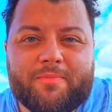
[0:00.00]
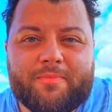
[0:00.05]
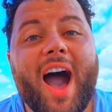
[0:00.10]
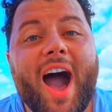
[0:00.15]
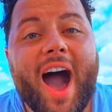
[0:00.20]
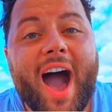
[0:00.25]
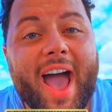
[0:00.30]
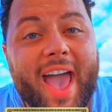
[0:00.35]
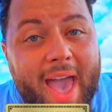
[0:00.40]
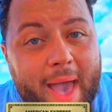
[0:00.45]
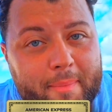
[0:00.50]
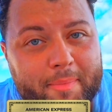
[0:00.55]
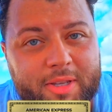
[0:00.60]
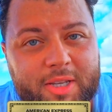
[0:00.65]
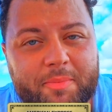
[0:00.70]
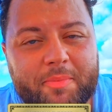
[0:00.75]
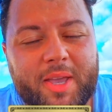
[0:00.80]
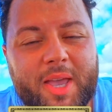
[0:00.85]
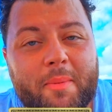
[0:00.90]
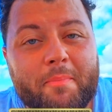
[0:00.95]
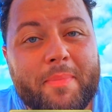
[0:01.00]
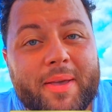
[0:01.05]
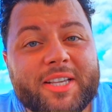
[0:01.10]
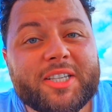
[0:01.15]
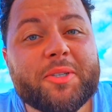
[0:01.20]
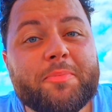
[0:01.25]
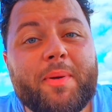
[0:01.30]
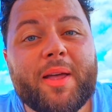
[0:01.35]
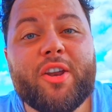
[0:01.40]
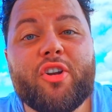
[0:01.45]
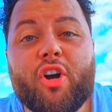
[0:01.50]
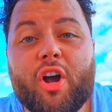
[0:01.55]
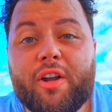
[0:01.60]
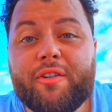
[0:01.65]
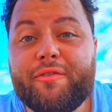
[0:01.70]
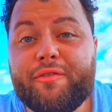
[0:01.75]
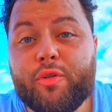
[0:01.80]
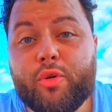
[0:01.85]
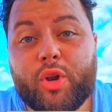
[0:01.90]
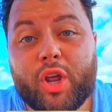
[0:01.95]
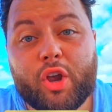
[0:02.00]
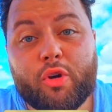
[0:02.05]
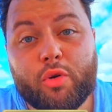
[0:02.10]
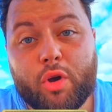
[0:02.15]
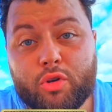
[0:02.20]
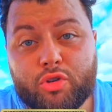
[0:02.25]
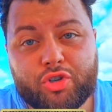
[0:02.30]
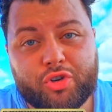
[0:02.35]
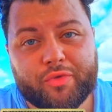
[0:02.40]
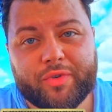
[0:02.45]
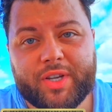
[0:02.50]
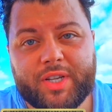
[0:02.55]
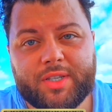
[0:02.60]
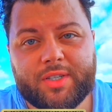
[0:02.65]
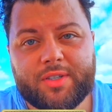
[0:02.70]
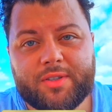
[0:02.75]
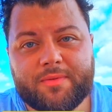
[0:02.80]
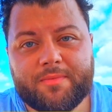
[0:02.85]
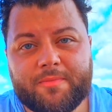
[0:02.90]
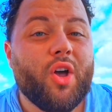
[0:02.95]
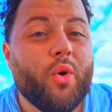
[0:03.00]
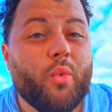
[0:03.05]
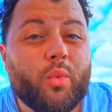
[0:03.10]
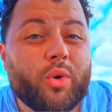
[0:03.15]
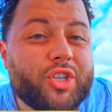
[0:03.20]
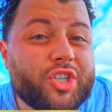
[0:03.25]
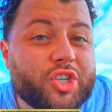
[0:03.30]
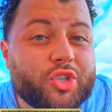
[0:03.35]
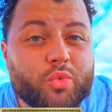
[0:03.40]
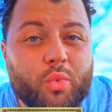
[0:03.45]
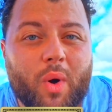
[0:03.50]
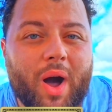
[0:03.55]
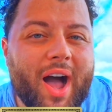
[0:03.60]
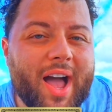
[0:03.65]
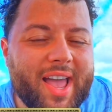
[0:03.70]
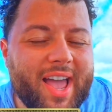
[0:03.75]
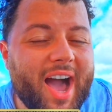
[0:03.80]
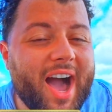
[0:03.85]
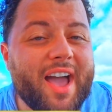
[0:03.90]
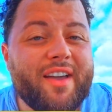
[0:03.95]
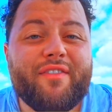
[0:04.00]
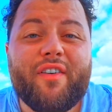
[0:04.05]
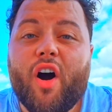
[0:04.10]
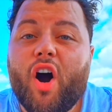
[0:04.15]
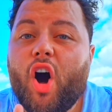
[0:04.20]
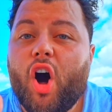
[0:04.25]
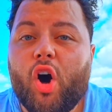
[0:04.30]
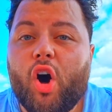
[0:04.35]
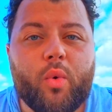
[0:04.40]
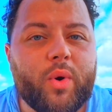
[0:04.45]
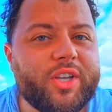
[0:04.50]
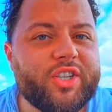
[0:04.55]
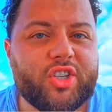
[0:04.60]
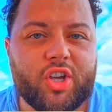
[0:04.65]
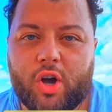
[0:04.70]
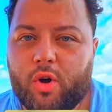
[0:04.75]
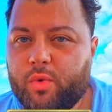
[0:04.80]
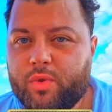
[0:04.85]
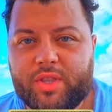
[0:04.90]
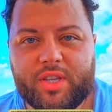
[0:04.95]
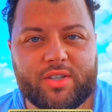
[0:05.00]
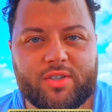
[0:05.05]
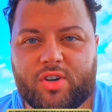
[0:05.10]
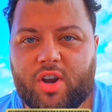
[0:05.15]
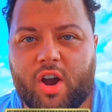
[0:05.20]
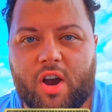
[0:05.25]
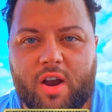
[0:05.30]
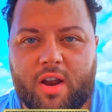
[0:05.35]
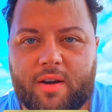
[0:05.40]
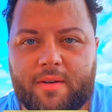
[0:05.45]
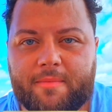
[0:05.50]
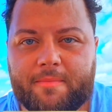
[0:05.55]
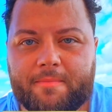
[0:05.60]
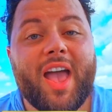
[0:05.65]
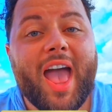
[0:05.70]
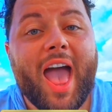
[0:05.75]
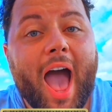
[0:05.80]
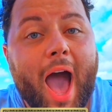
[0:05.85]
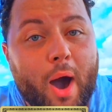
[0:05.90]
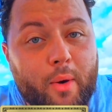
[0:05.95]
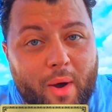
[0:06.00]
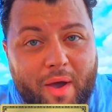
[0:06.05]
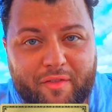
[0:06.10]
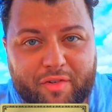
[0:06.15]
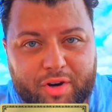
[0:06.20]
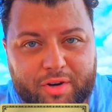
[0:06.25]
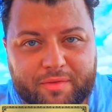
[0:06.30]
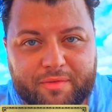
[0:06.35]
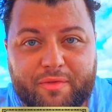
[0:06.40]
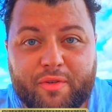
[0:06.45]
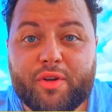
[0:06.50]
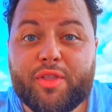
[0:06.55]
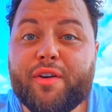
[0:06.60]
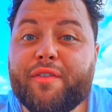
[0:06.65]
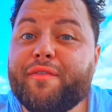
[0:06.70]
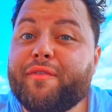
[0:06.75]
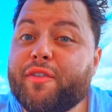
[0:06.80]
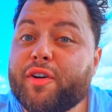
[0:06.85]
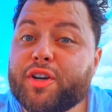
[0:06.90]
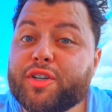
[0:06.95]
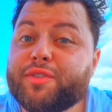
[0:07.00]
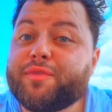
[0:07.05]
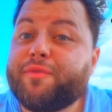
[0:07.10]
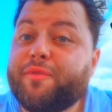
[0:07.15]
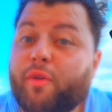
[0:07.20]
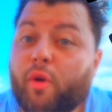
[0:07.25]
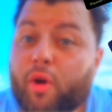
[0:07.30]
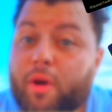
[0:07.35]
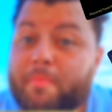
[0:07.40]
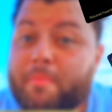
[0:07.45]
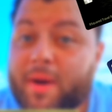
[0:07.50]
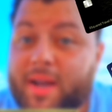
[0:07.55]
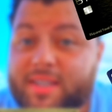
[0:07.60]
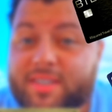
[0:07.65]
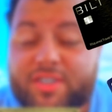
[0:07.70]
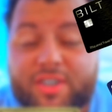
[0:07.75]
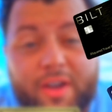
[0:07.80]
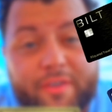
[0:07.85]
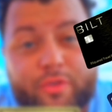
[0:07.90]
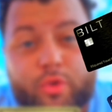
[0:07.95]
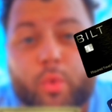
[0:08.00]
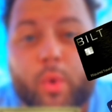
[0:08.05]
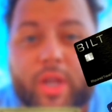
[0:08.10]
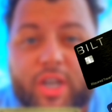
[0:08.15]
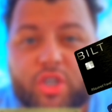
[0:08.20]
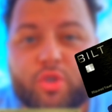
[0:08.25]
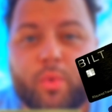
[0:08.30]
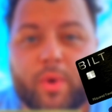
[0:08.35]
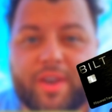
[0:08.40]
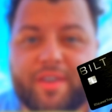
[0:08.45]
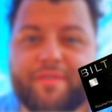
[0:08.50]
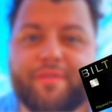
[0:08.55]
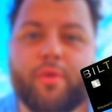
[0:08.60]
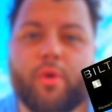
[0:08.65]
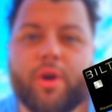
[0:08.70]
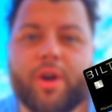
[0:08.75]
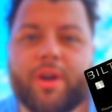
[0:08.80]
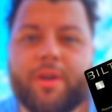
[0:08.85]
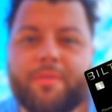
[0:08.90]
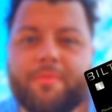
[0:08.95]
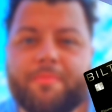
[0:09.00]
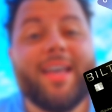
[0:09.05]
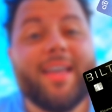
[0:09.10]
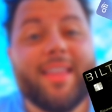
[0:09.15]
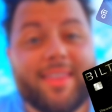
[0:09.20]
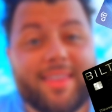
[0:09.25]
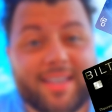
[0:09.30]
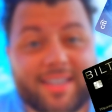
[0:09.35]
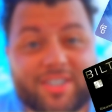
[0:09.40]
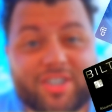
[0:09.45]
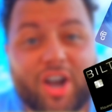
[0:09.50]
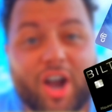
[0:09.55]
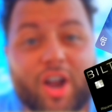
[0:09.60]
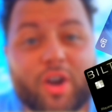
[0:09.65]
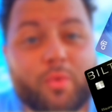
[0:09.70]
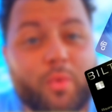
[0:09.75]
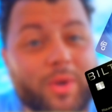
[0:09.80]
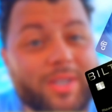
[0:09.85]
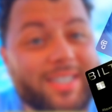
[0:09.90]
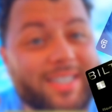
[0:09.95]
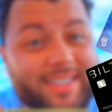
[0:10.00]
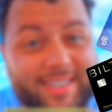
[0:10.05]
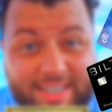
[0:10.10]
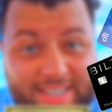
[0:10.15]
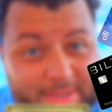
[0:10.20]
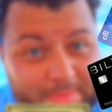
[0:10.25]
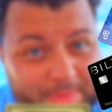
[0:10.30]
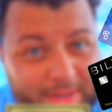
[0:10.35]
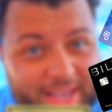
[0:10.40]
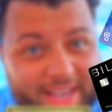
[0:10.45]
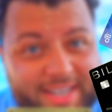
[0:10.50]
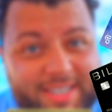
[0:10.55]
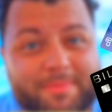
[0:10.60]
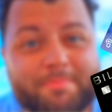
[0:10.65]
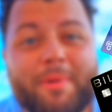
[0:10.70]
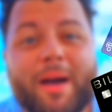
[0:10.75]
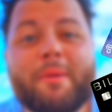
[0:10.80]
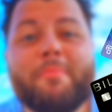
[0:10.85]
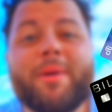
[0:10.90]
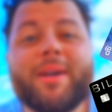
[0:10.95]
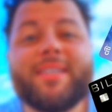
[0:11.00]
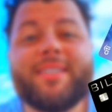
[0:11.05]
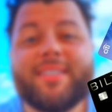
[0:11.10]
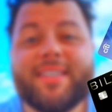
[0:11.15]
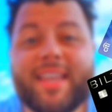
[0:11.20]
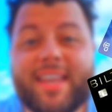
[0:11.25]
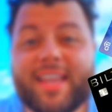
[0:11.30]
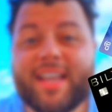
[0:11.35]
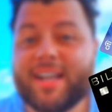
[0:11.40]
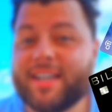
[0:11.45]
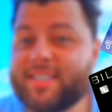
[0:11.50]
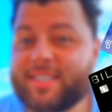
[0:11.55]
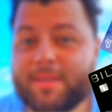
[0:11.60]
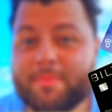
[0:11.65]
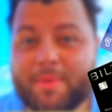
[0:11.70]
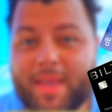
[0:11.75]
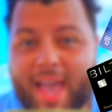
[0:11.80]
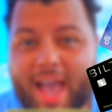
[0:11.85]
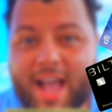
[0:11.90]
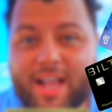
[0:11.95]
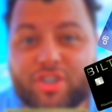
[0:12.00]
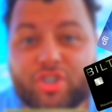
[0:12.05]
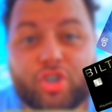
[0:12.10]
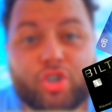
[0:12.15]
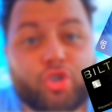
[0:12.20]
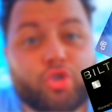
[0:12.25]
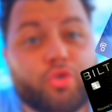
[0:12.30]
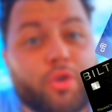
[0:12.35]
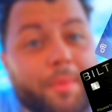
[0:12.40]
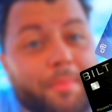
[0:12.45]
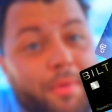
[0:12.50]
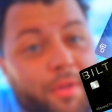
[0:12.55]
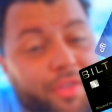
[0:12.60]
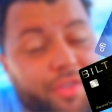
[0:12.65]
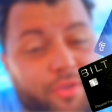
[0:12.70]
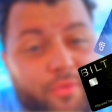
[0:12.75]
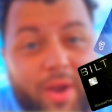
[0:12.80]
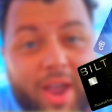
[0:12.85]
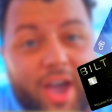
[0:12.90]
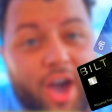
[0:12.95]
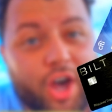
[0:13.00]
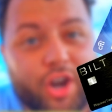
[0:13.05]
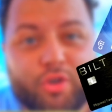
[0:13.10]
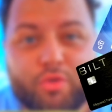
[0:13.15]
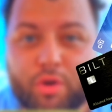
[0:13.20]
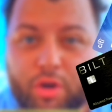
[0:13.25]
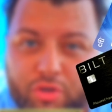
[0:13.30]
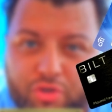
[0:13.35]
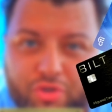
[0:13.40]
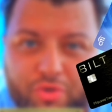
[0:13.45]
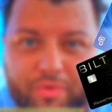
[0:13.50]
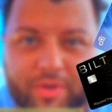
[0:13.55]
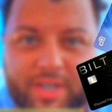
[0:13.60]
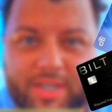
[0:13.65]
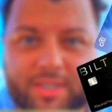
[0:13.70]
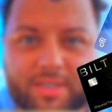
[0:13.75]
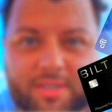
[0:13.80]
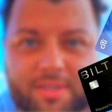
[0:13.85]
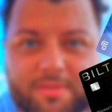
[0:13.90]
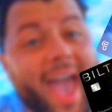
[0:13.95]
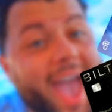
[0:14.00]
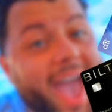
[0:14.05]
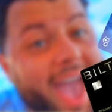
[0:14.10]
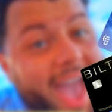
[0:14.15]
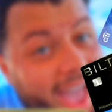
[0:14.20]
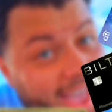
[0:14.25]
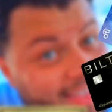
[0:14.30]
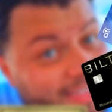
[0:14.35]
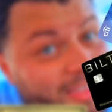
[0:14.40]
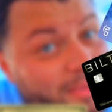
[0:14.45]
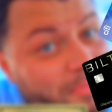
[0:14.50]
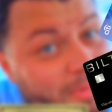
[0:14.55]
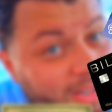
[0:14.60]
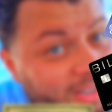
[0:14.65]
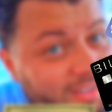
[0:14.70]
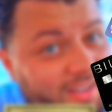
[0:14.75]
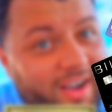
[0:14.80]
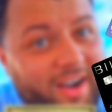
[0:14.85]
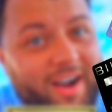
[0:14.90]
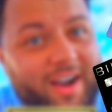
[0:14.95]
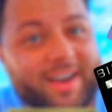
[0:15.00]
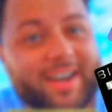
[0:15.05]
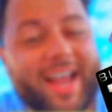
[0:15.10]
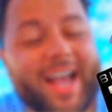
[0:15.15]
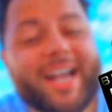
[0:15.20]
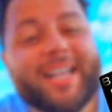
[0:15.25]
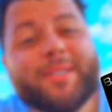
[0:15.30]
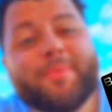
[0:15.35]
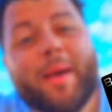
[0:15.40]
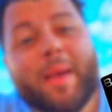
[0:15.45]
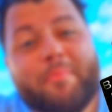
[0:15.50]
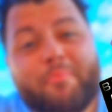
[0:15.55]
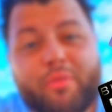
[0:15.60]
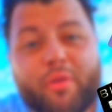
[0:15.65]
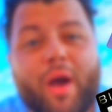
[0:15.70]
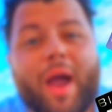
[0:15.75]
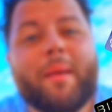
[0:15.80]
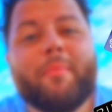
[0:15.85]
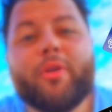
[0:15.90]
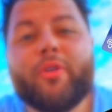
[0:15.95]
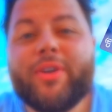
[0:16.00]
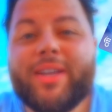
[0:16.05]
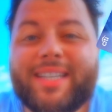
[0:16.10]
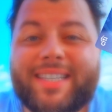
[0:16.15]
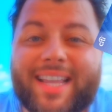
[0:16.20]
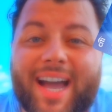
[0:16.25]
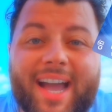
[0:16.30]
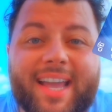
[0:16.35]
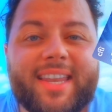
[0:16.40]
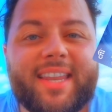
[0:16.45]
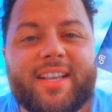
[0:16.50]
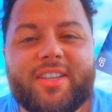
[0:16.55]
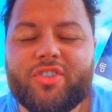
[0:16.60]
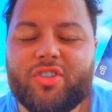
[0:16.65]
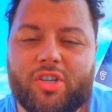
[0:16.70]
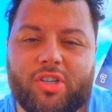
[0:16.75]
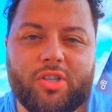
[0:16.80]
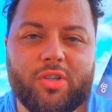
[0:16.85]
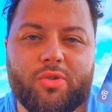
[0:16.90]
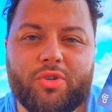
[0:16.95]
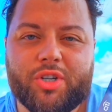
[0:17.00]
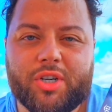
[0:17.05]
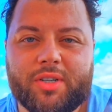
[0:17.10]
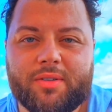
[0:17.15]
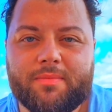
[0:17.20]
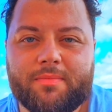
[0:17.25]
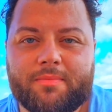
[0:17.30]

I happen to be a big spender on food and groceries, which is why I've always owned this card. However, for the first 4 months of 2024, this card was displaced by my Citi Custom Cash triple threat on groceries and the Bilt card as my primary dining solution.